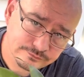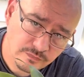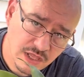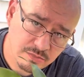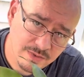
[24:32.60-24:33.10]

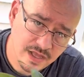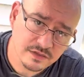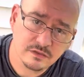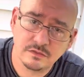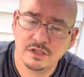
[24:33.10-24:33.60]
keep in mind,
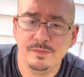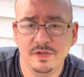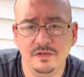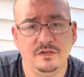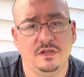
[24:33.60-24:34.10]

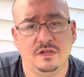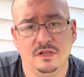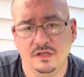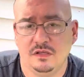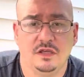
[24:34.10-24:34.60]

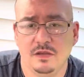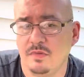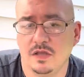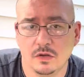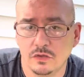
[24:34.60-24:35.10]
clippings can
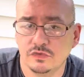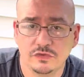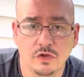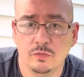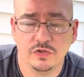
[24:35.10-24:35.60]
make
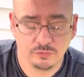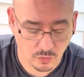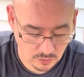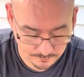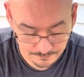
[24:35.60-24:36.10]
so much
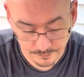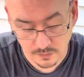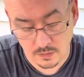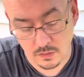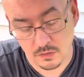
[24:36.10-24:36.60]
more.
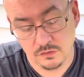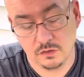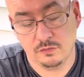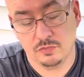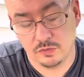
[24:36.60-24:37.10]
So
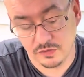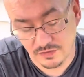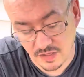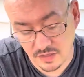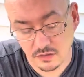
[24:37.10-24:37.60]
let's pull this
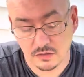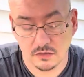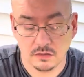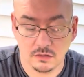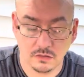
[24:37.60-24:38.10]
guy,
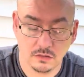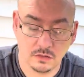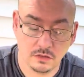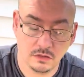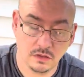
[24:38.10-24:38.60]

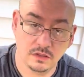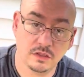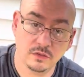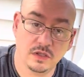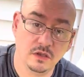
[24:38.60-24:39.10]
and
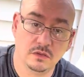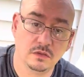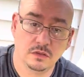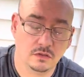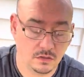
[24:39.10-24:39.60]
there we go.
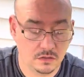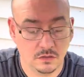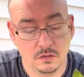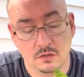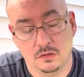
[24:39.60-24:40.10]

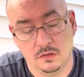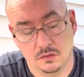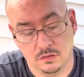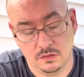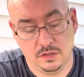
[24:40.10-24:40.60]

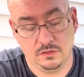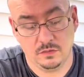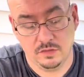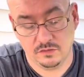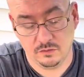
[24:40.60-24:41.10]
That's
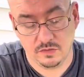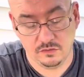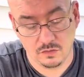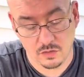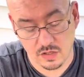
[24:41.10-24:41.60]
gonna make somebody
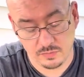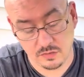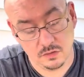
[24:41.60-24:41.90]
so happy.